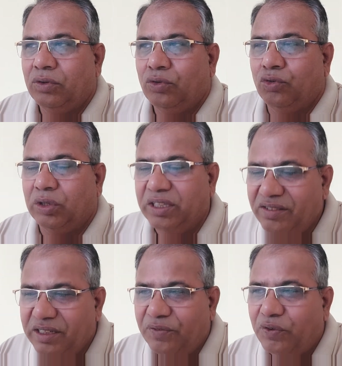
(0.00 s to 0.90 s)
So this
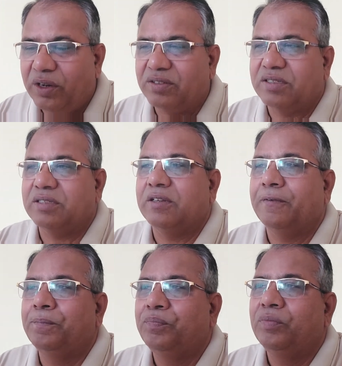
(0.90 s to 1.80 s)
difference
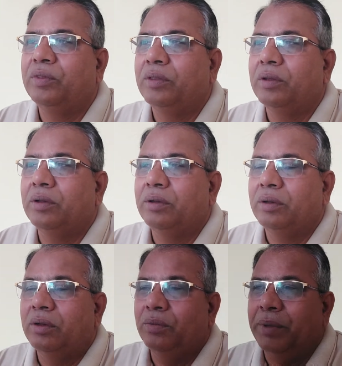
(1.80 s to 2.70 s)

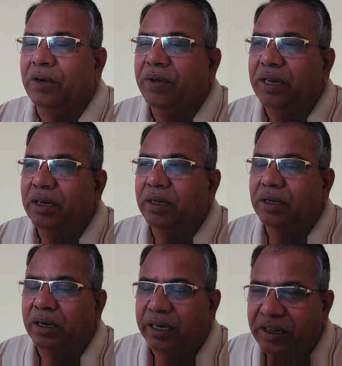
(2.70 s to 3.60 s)

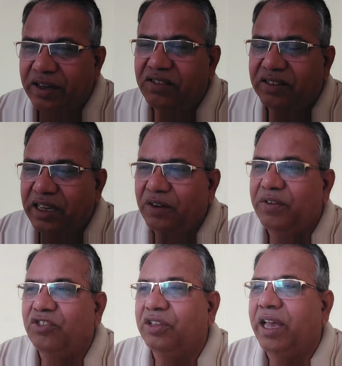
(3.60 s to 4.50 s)
between real skill
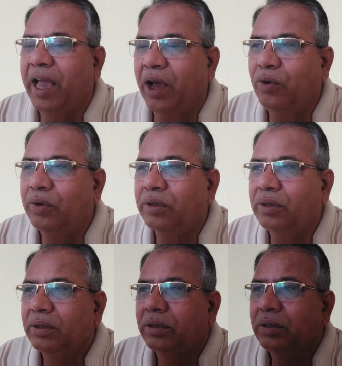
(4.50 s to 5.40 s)
which they have
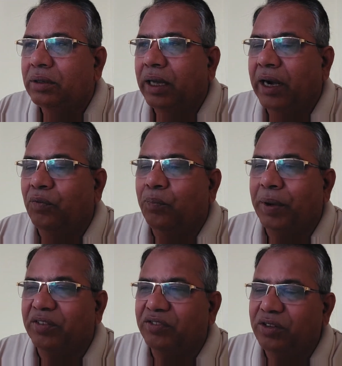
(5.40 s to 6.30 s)
and
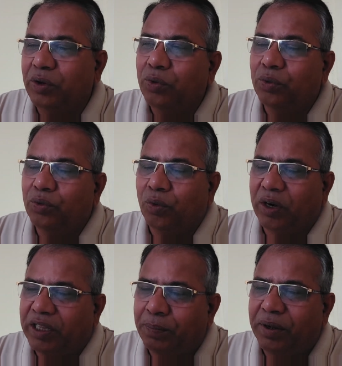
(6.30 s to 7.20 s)
perceive
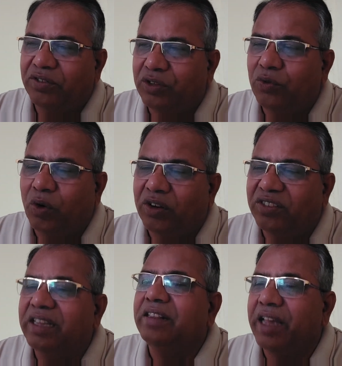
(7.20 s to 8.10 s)
what
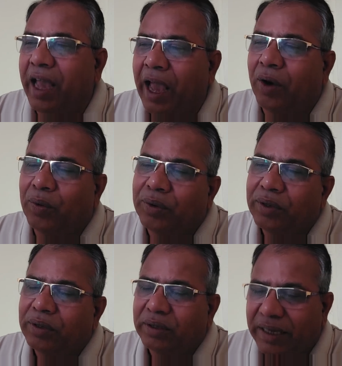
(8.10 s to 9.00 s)
skill they have,
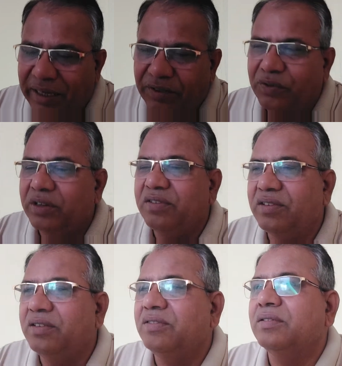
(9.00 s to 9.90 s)
that difference
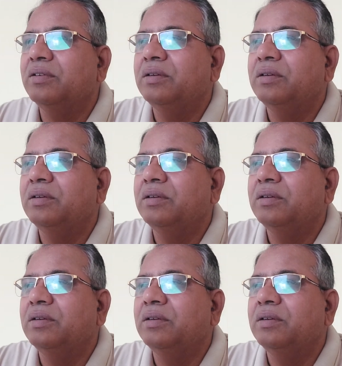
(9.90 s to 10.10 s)
is